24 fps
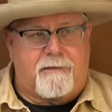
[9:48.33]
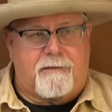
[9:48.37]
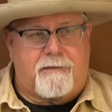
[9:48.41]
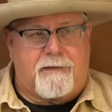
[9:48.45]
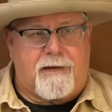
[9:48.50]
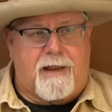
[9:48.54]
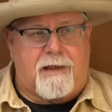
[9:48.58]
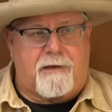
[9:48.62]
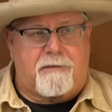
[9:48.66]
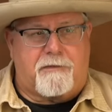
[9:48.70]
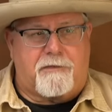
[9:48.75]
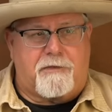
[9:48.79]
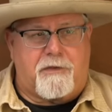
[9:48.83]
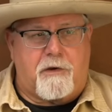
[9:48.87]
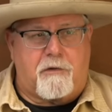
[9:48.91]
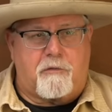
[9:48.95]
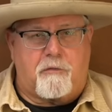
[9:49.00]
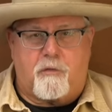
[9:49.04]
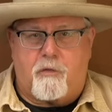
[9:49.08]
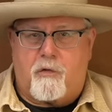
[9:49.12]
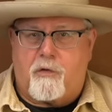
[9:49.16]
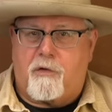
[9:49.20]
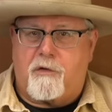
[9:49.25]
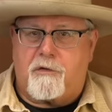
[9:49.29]
Now, there
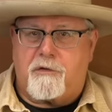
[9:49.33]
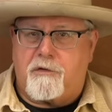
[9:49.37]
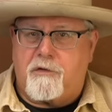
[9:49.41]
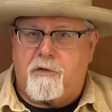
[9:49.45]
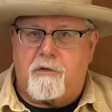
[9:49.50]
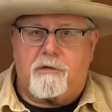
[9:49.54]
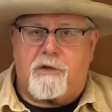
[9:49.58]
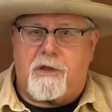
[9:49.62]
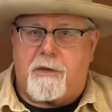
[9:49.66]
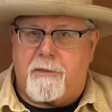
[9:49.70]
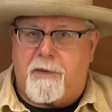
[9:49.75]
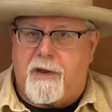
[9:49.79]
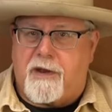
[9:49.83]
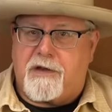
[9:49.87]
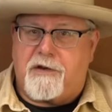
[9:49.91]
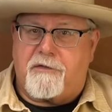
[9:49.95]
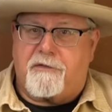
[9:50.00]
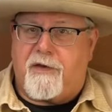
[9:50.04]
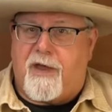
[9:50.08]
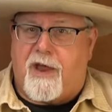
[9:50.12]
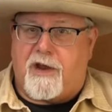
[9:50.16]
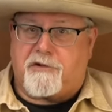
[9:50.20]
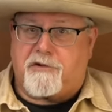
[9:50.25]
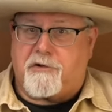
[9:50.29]
were newly
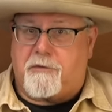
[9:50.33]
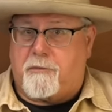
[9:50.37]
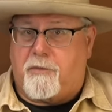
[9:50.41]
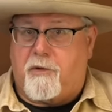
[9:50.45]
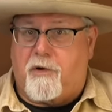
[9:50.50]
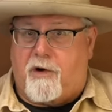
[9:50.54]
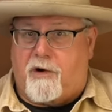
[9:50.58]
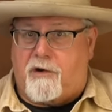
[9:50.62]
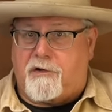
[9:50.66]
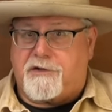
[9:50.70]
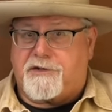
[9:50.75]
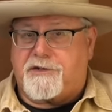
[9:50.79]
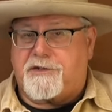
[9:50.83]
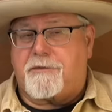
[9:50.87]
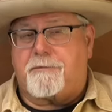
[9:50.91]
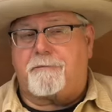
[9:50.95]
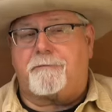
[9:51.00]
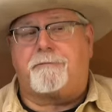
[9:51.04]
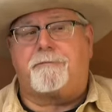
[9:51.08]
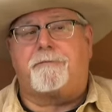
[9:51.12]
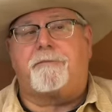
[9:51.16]
manufactured parts.